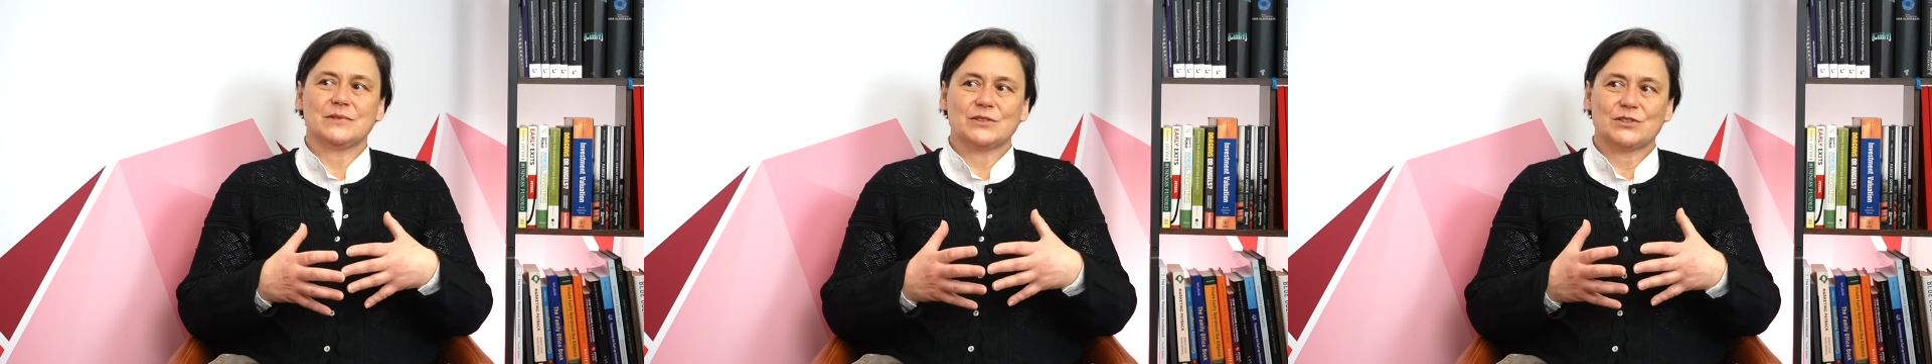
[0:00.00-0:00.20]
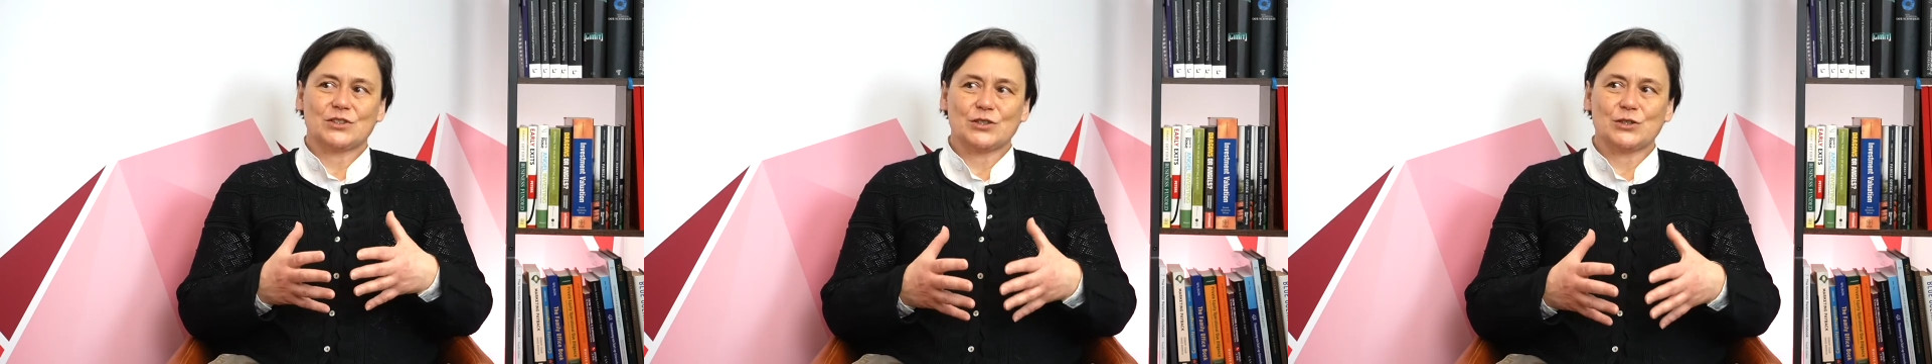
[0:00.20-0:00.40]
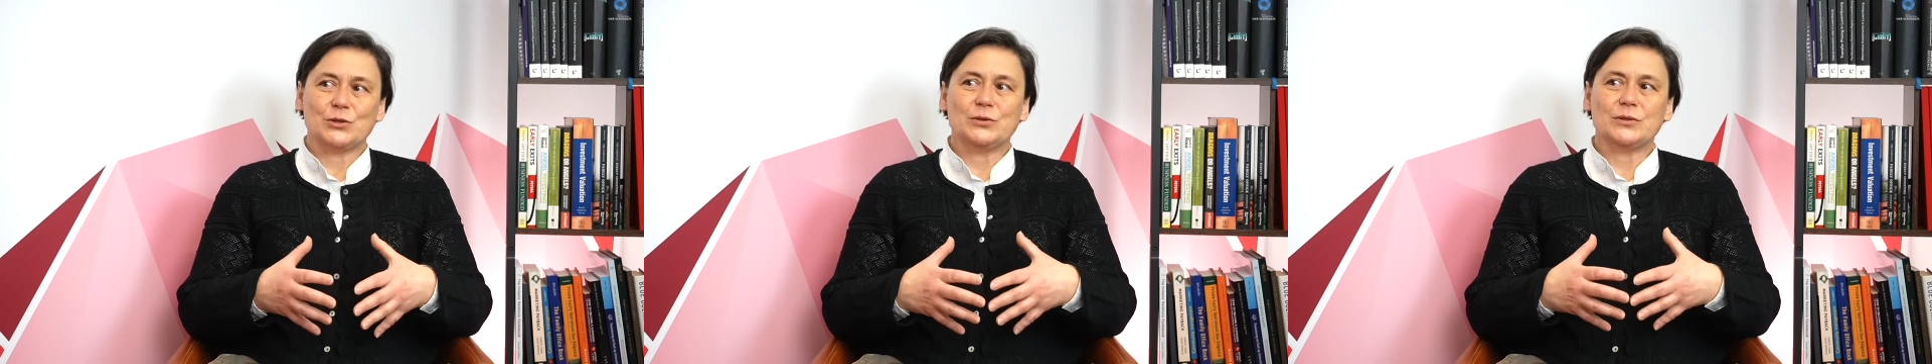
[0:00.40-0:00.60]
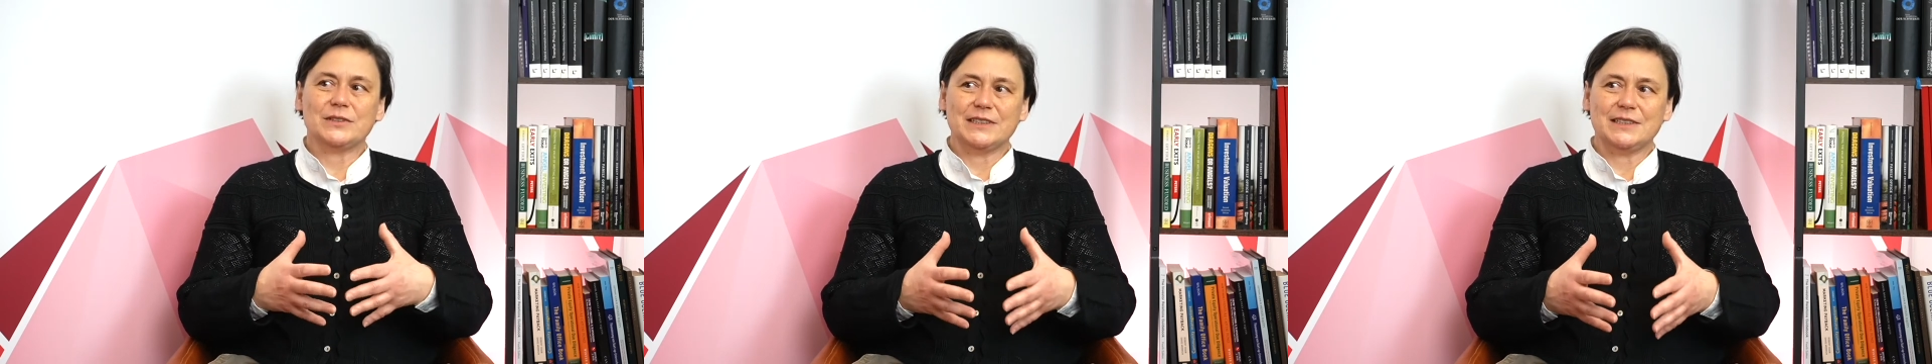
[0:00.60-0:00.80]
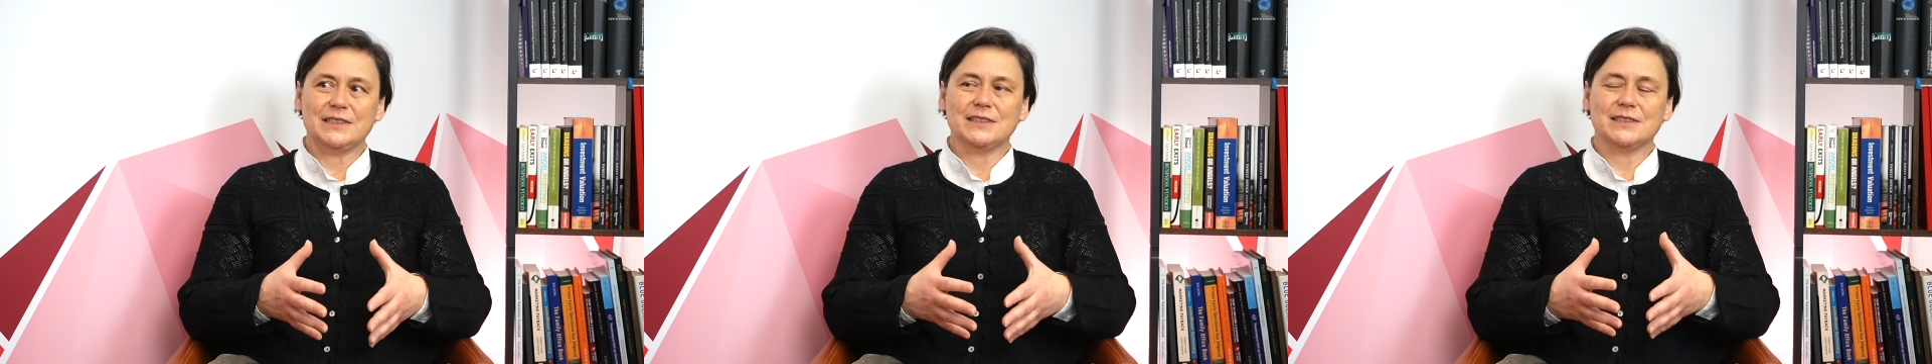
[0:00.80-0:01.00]

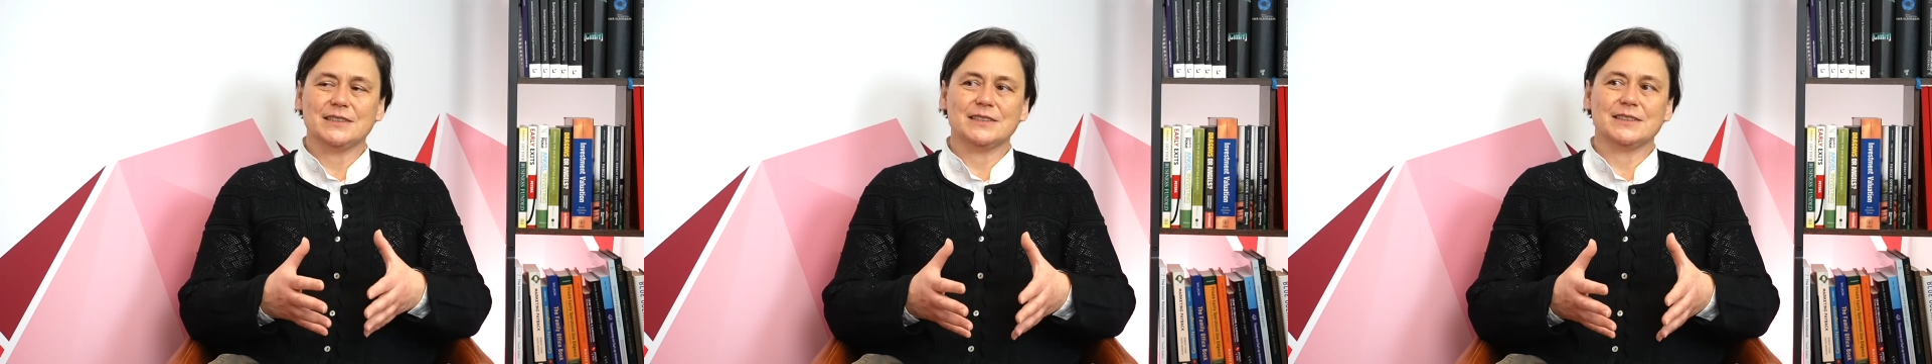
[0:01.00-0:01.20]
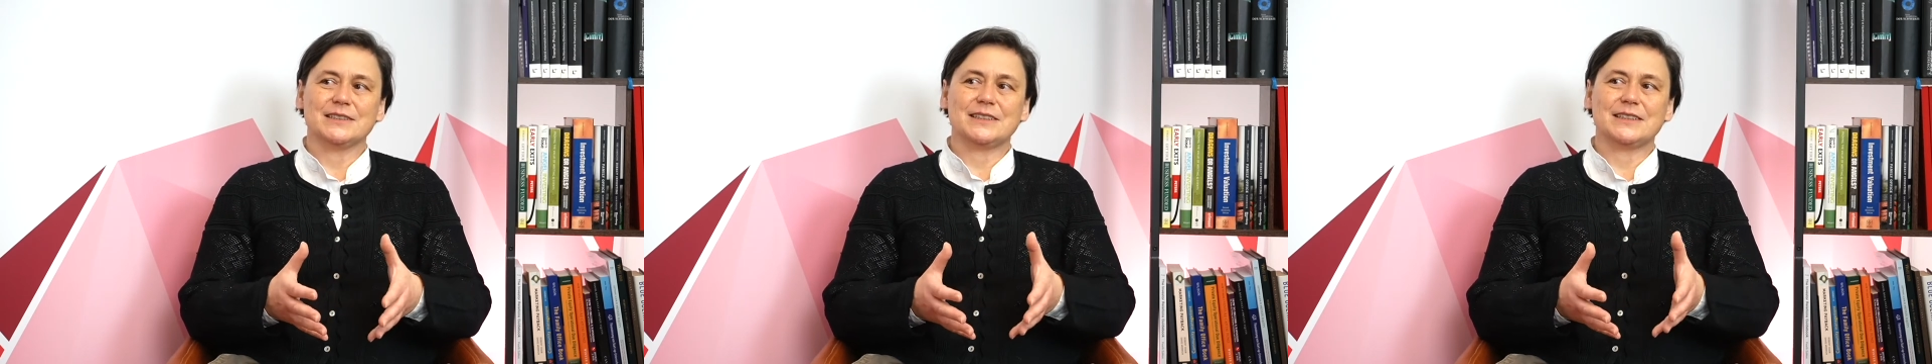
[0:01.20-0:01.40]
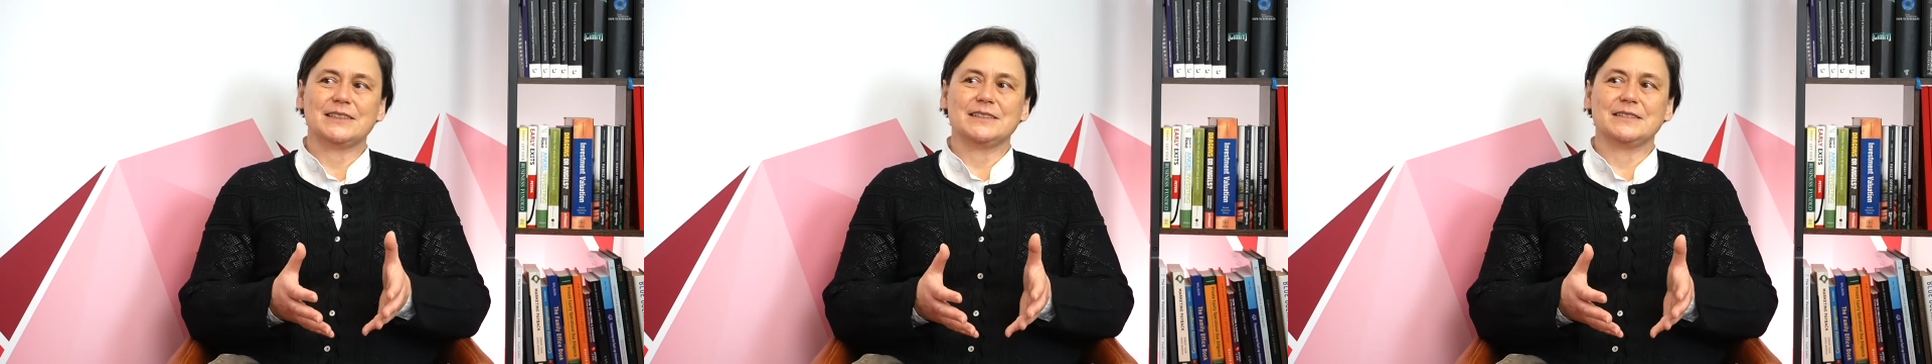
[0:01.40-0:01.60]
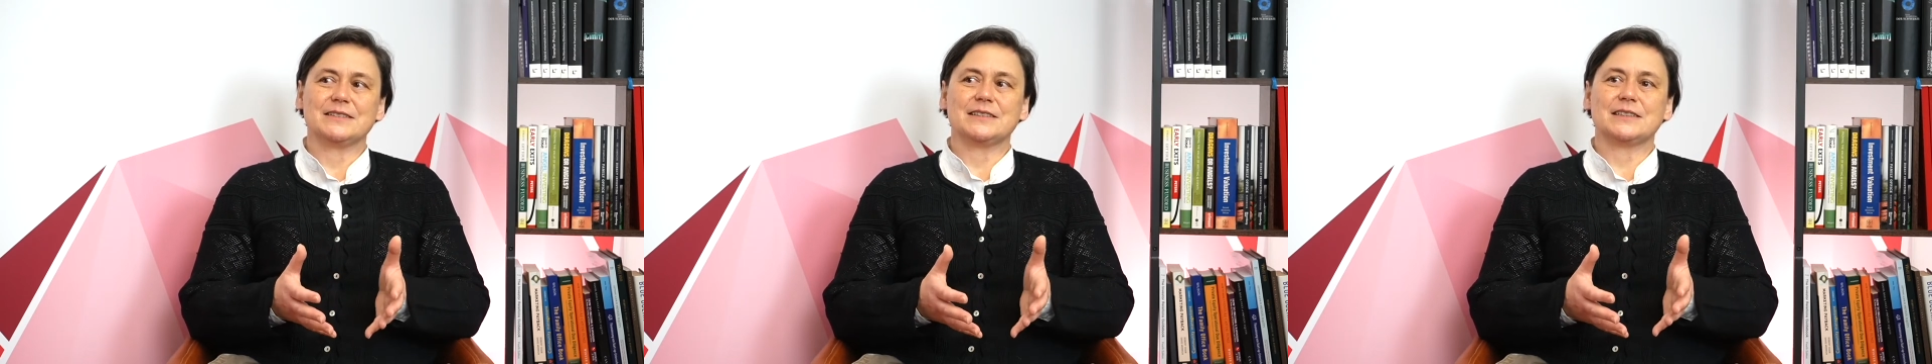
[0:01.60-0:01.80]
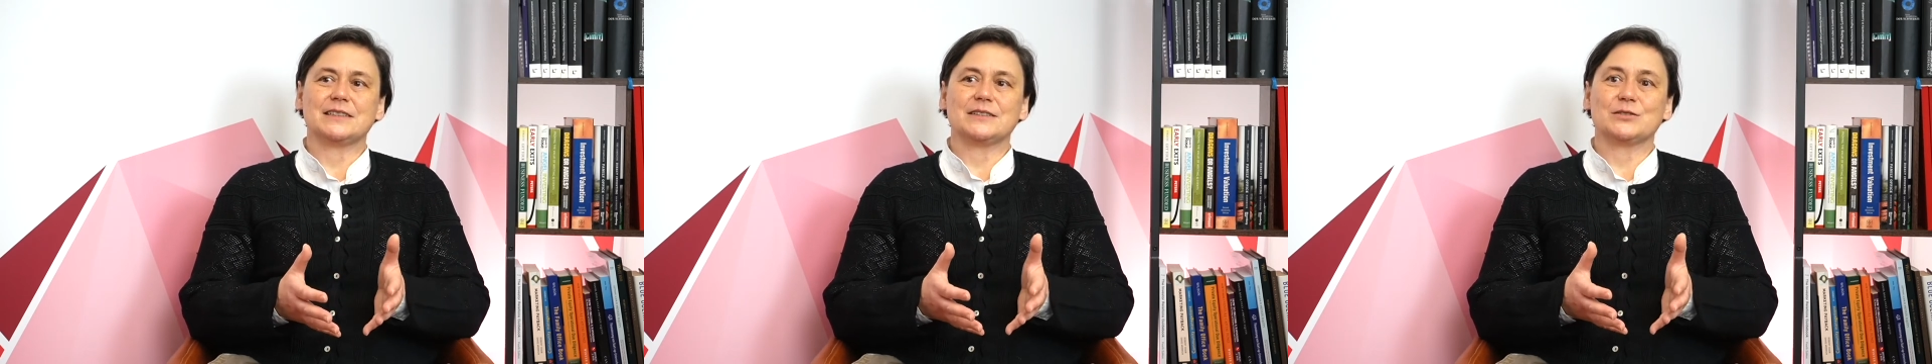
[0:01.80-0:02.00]
slowly getting
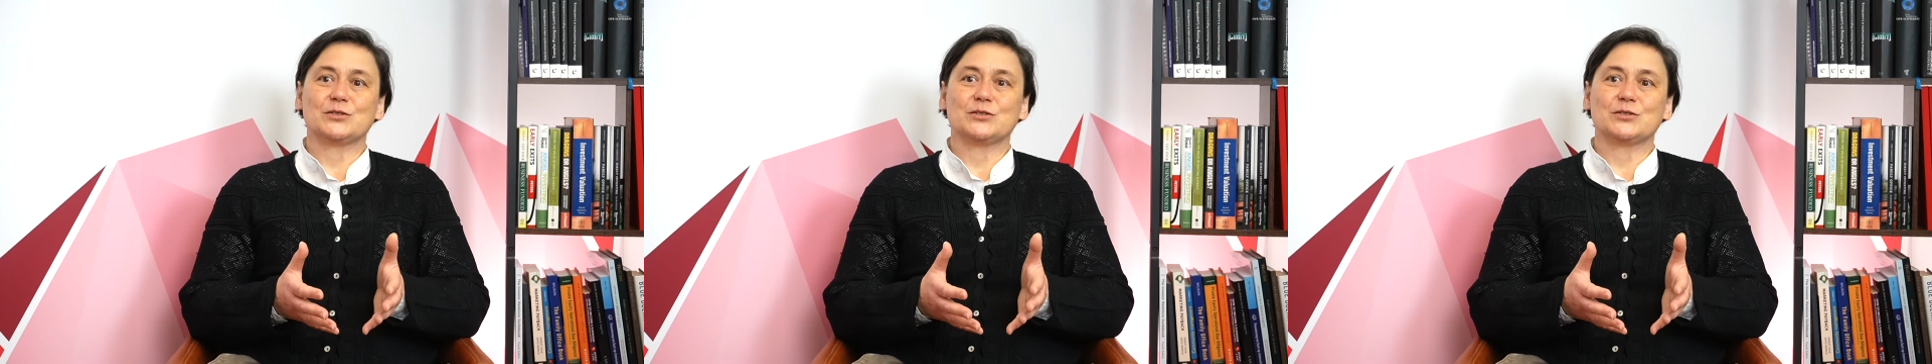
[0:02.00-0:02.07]
there.